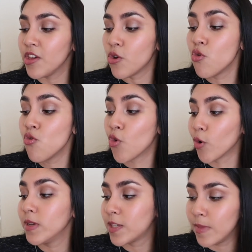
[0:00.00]
the
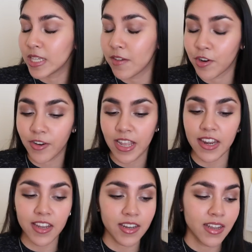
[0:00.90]
enormous mess I've
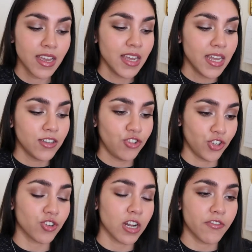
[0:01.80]
created
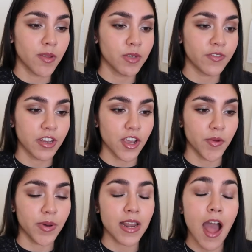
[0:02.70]
just trying to film this video,
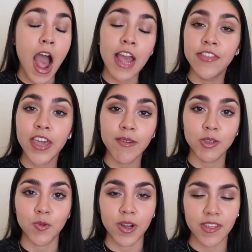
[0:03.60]
but I think it
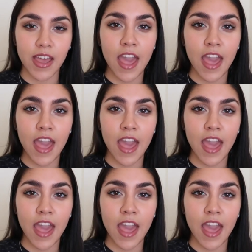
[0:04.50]
was worth it.